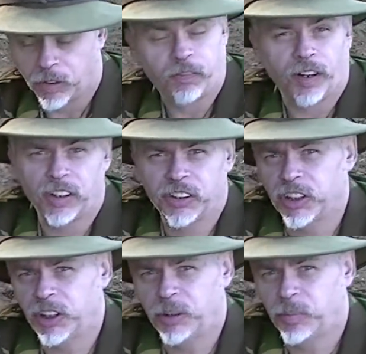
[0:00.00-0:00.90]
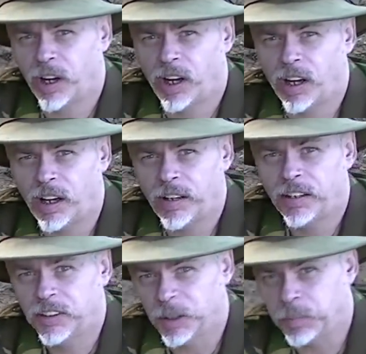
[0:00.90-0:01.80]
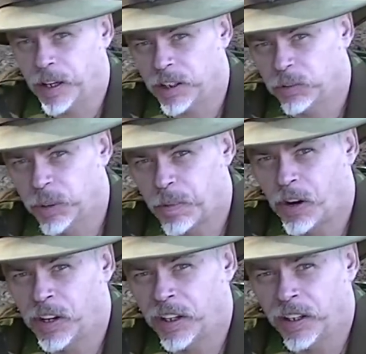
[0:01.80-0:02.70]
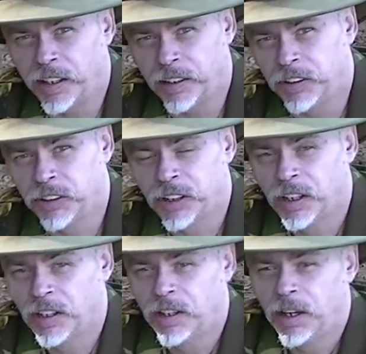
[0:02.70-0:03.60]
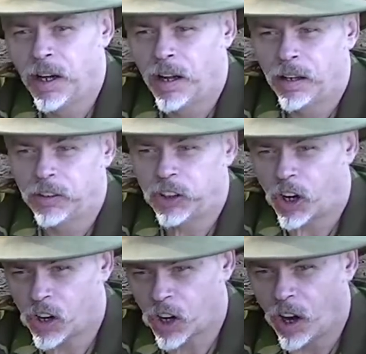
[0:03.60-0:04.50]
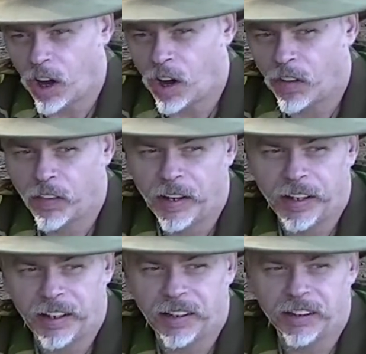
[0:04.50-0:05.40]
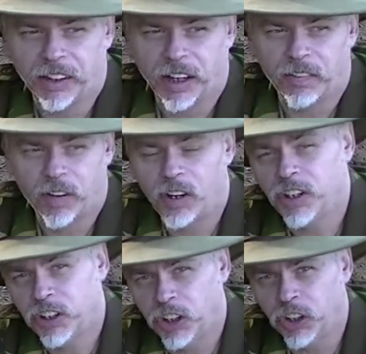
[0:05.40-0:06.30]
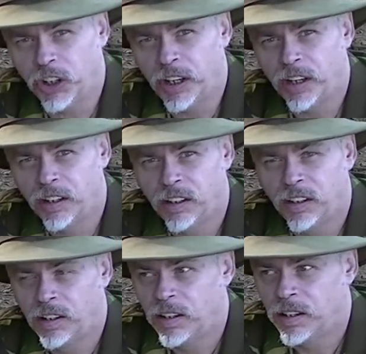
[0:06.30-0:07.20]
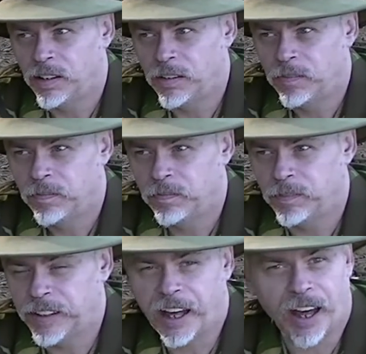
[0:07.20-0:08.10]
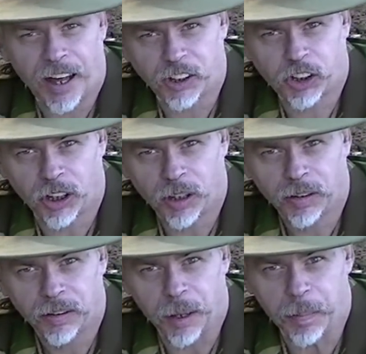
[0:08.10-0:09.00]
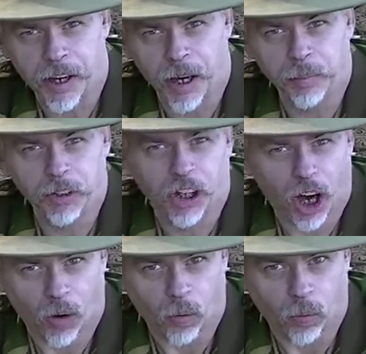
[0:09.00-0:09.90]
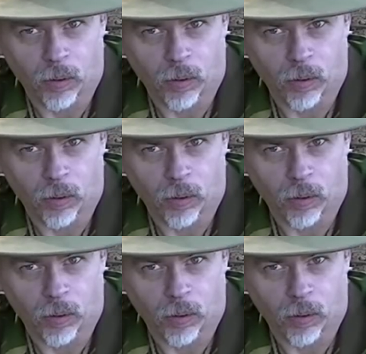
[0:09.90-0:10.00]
a ferrocerium rod, sometimes with a burning lens, char cloth is a very good catch that becomes a coal.